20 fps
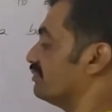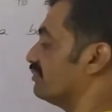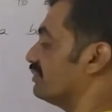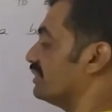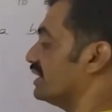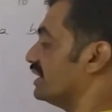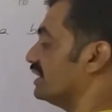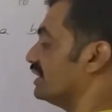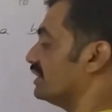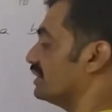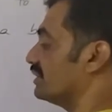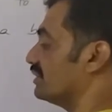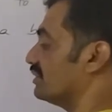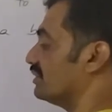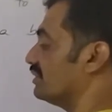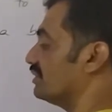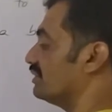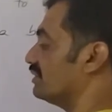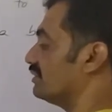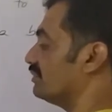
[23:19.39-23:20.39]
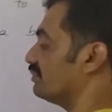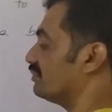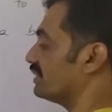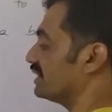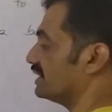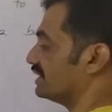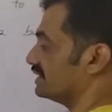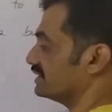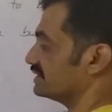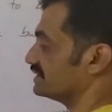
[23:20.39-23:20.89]
P naught
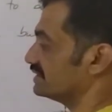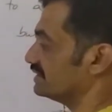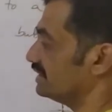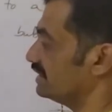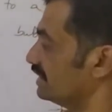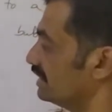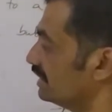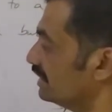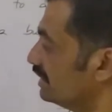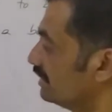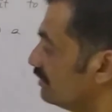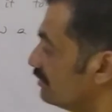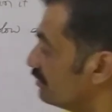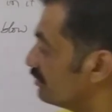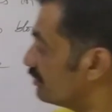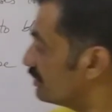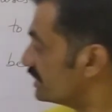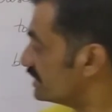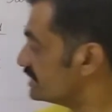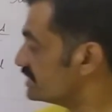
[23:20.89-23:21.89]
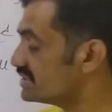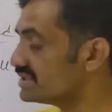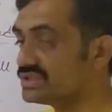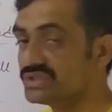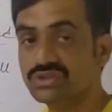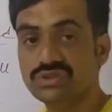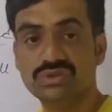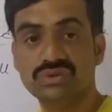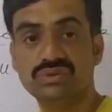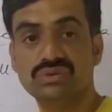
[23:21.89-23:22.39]
plus pressure
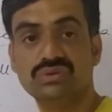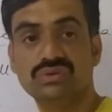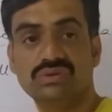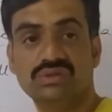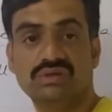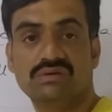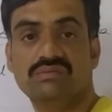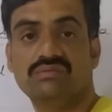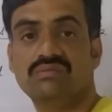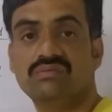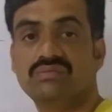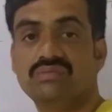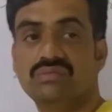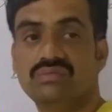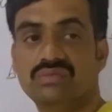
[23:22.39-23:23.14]
due to the